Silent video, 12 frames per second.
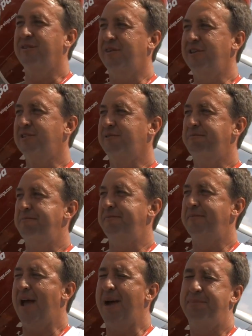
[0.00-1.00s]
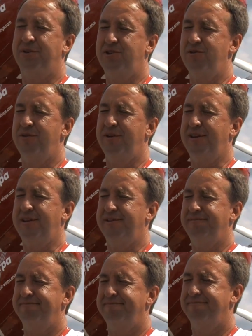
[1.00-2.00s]
This
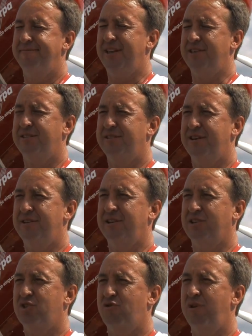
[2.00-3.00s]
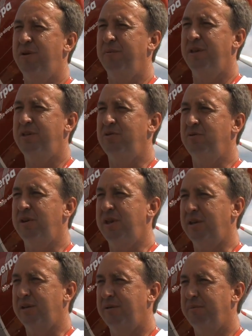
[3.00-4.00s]
opportunity is, is extremely
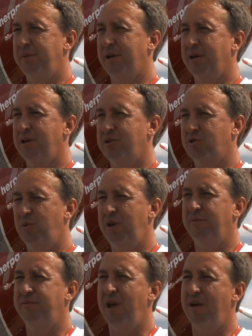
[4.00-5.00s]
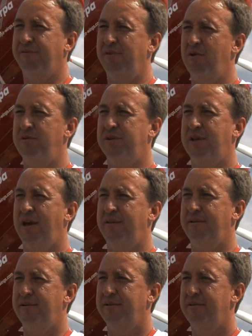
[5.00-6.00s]
unique because we have not flown
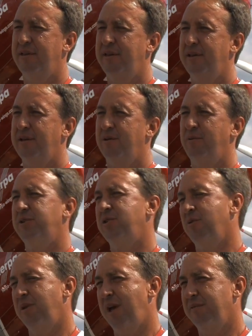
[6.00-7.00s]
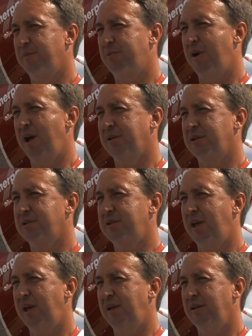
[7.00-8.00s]
together. We don't have a practice
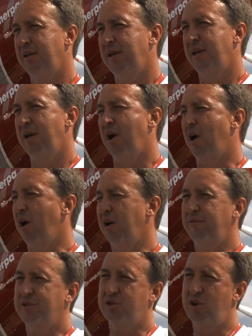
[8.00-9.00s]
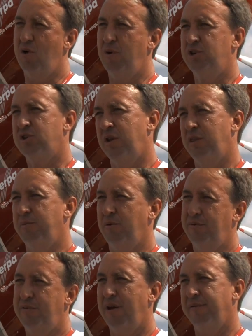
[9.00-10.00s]
day all of us know each other, but
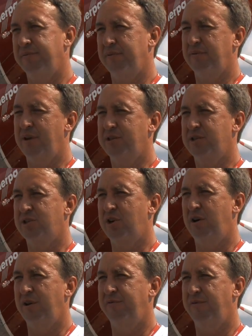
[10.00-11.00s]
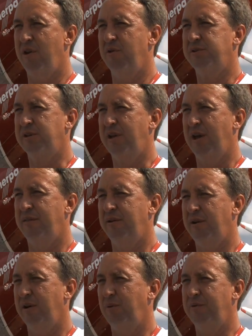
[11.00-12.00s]
we've not necessarily flown
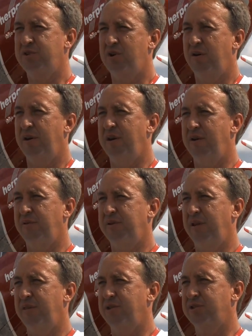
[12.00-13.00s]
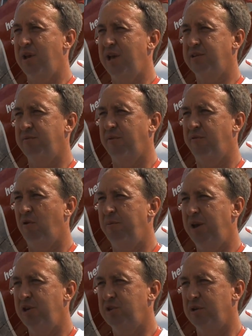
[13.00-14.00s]
together, and we've certainly never done this size of a
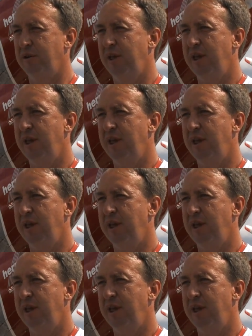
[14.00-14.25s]
formation.